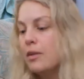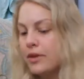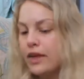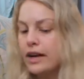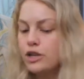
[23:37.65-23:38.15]

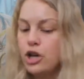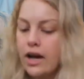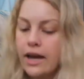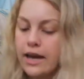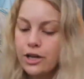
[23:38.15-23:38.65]
But then I
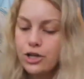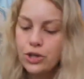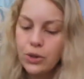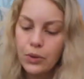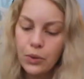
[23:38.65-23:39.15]
try
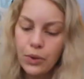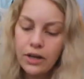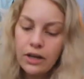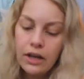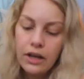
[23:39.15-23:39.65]
to
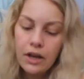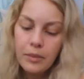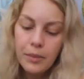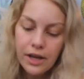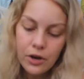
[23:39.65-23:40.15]

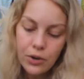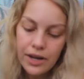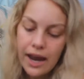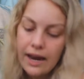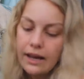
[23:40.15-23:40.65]
be
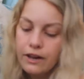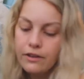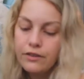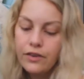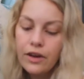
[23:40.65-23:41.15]

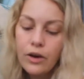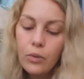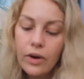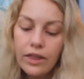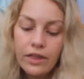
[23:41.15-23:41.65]
creative
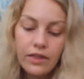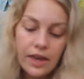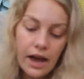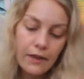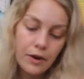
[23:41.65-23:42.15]
with
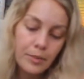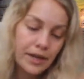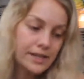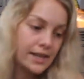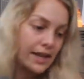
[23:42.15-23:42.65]
the other
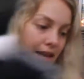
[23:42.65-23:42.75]
bits that